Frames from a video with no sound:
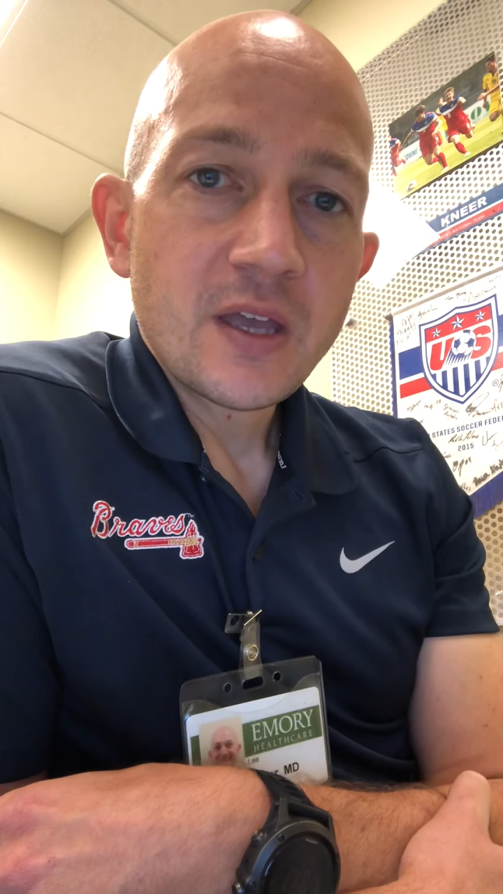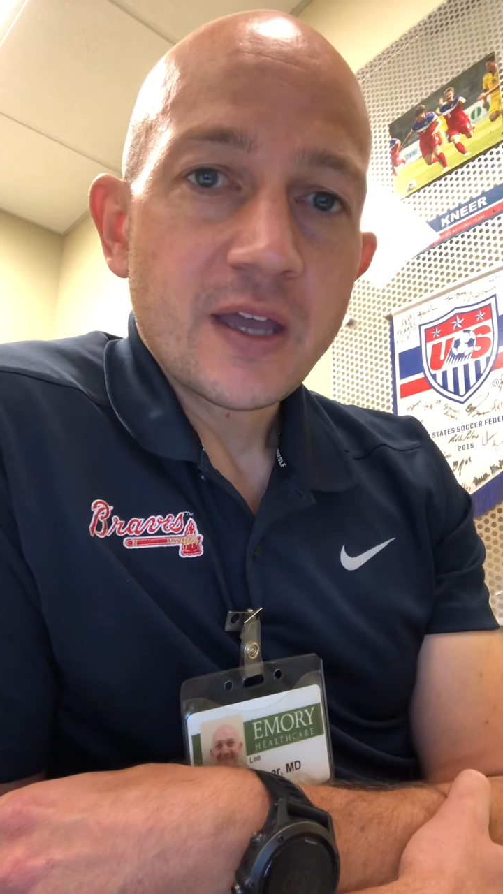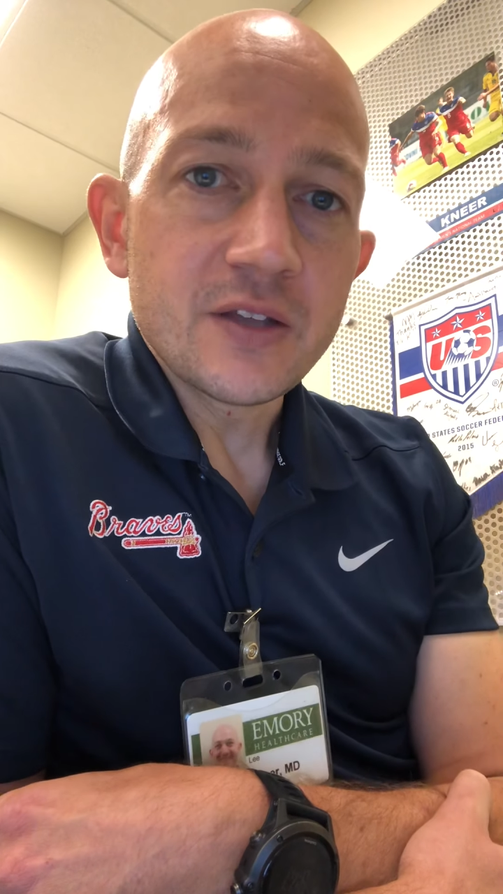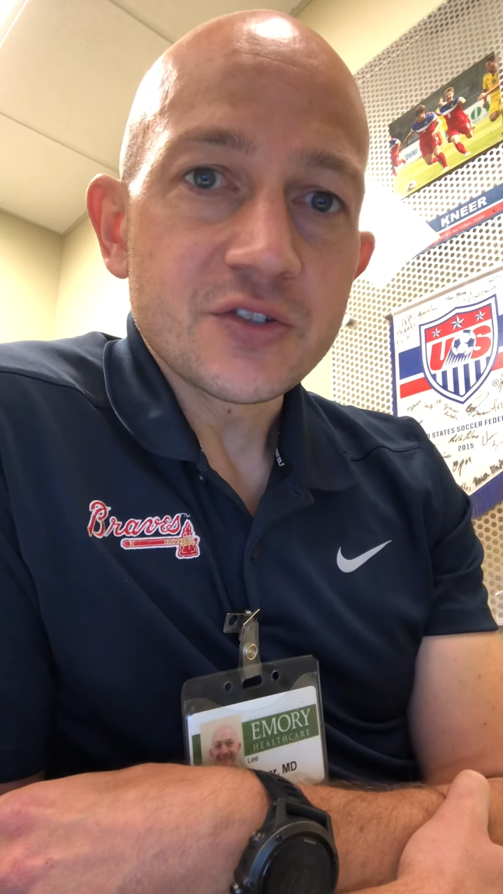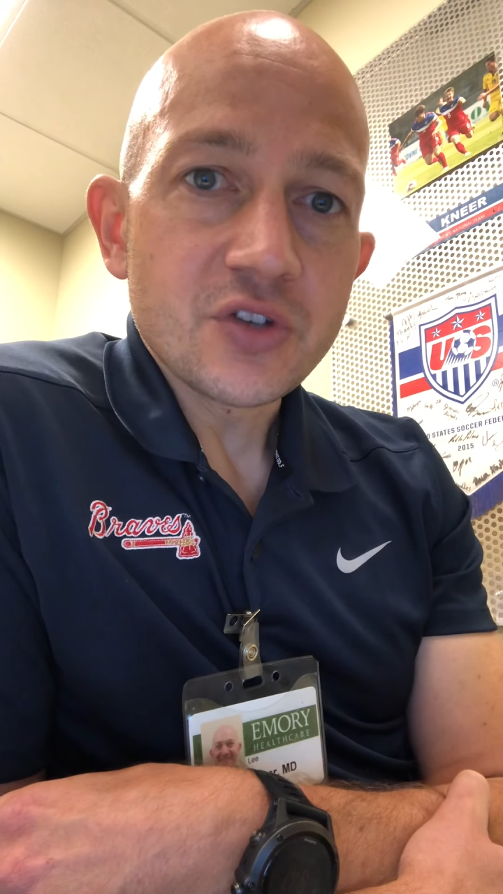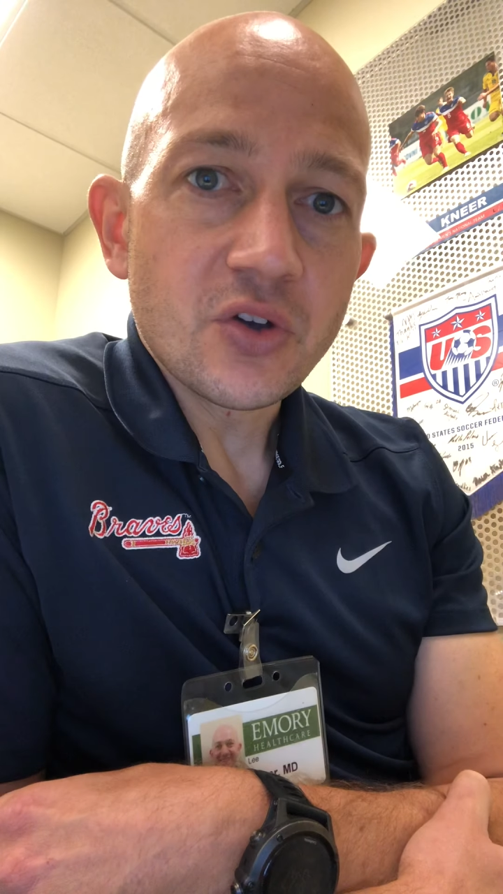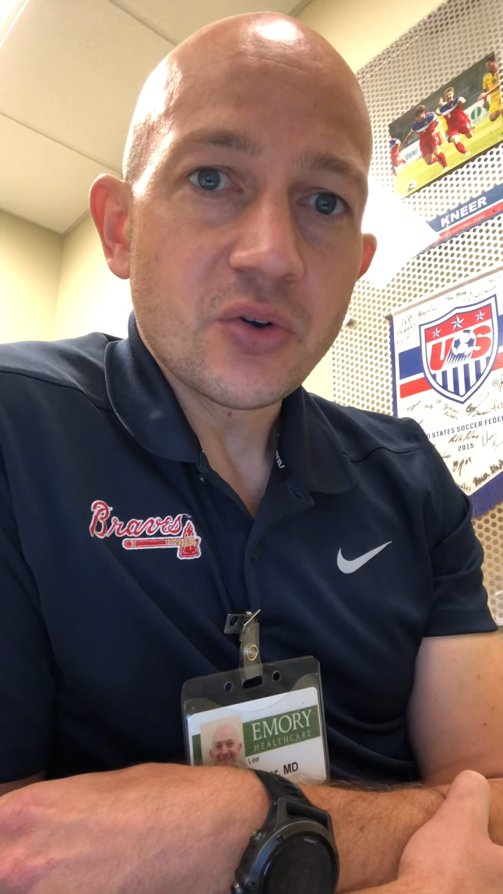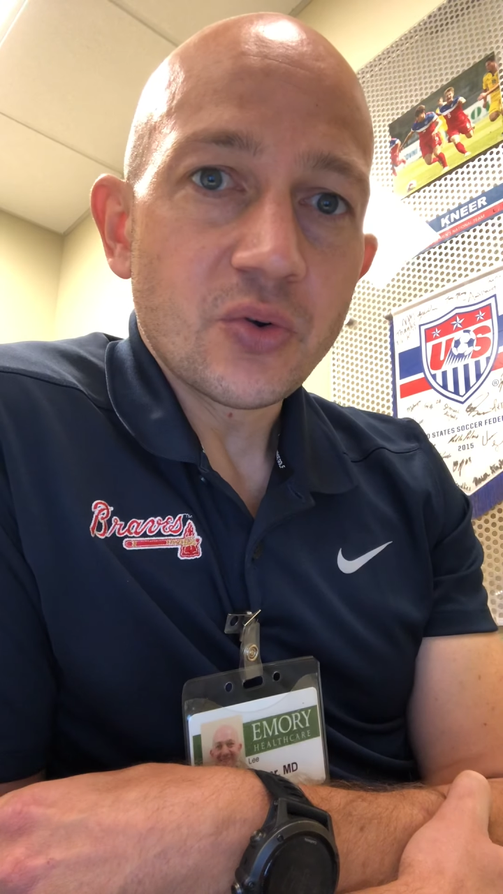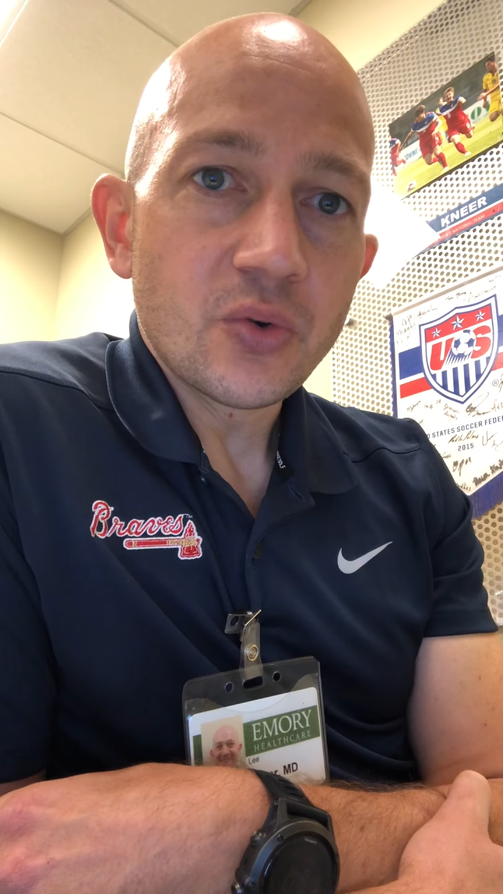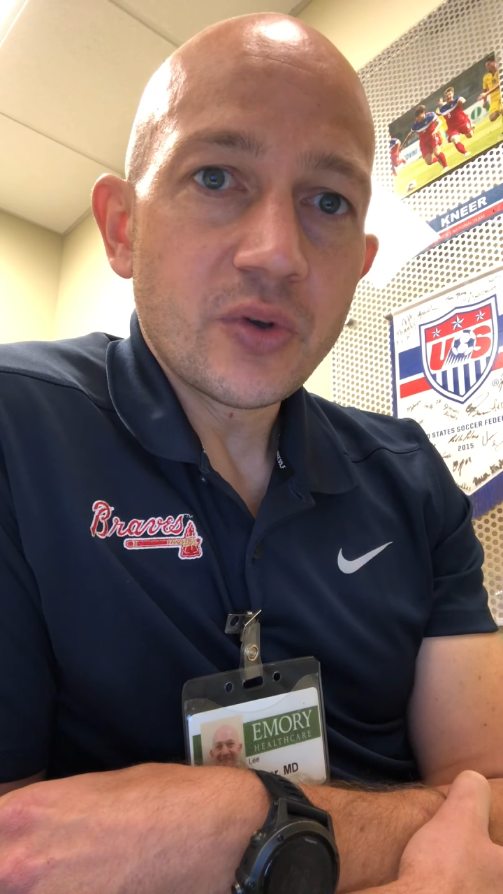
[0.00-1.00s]
and
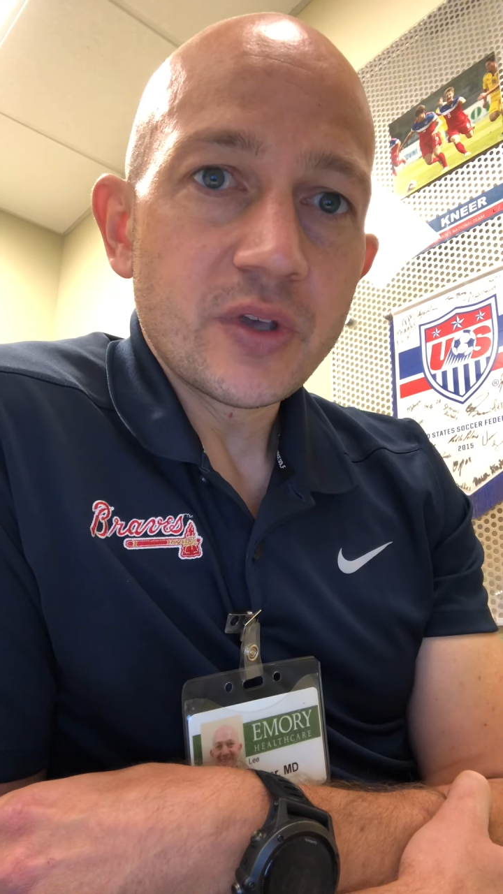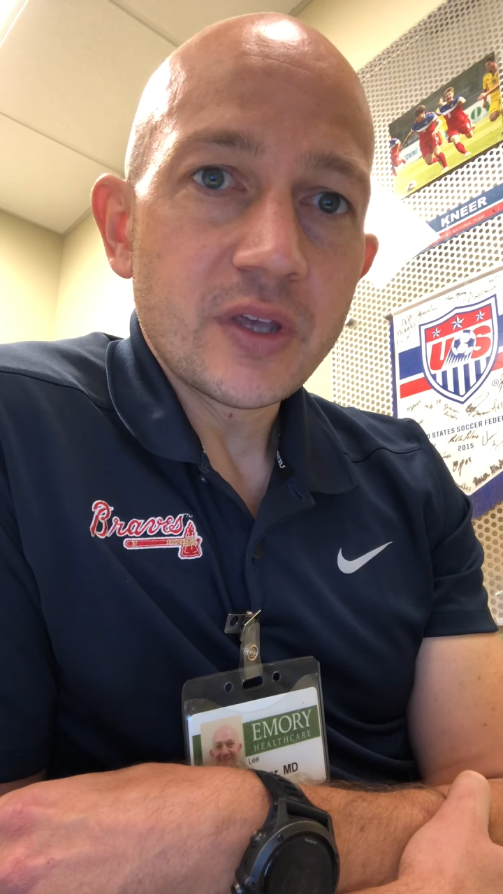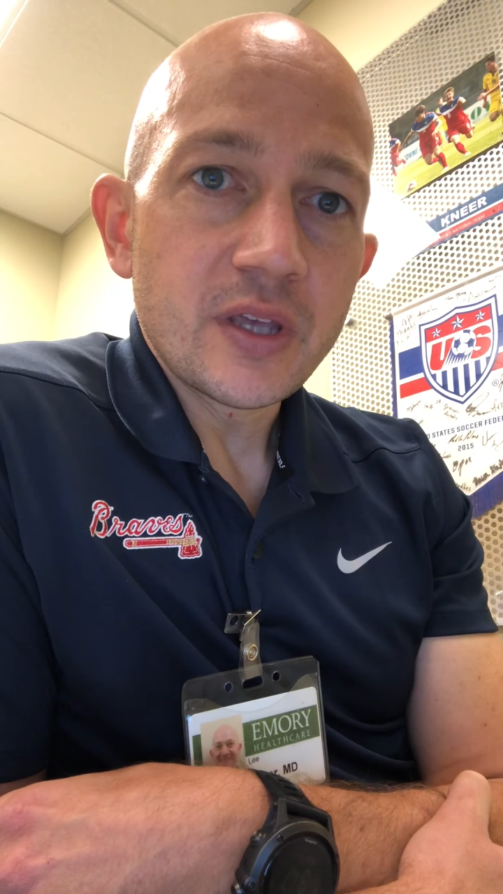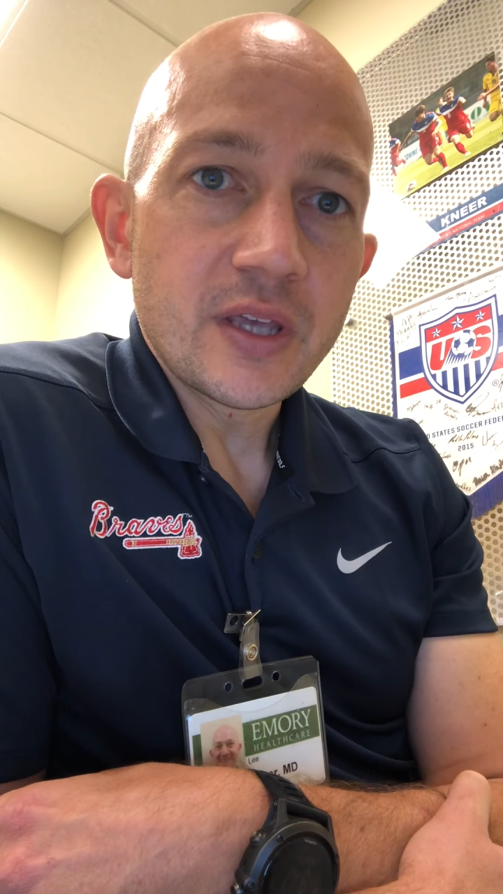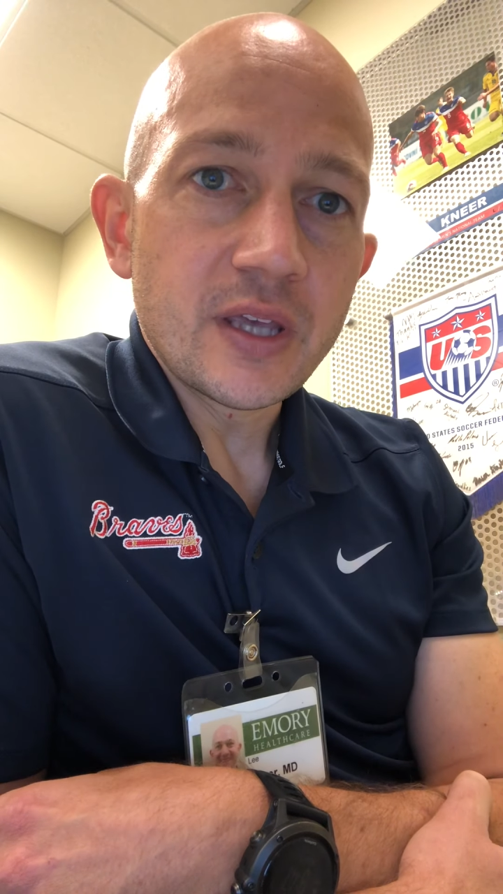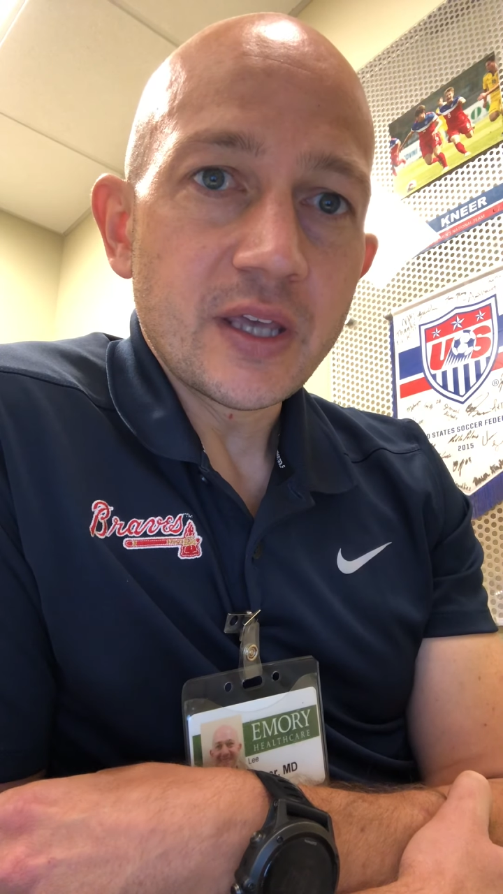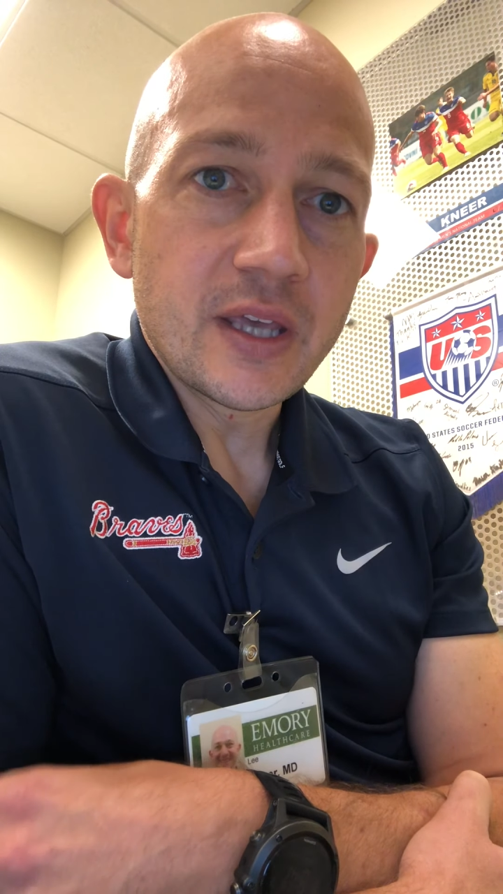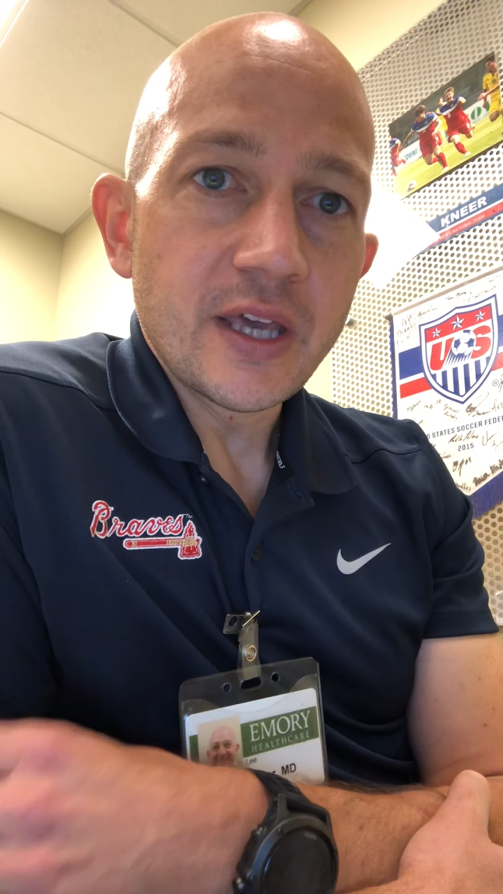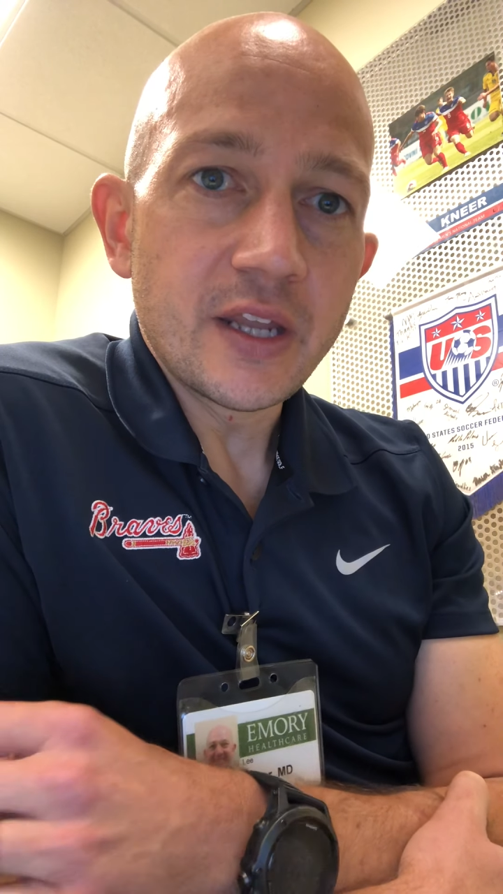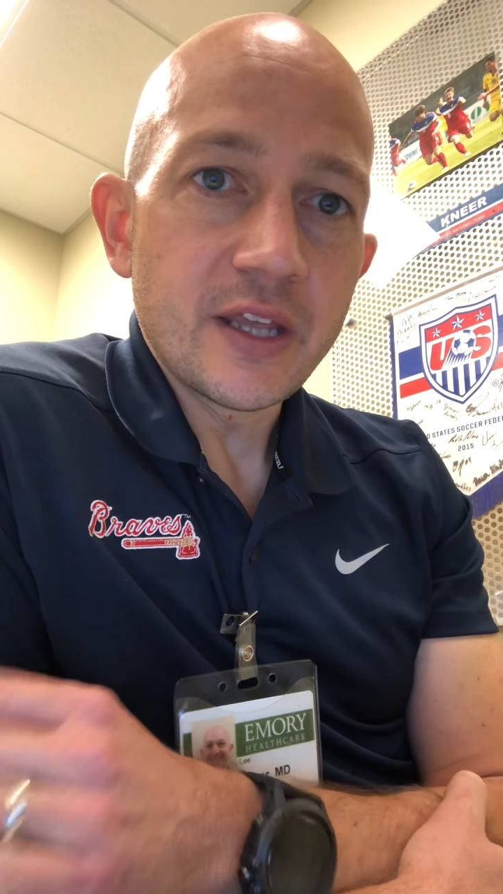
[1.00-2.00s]
so it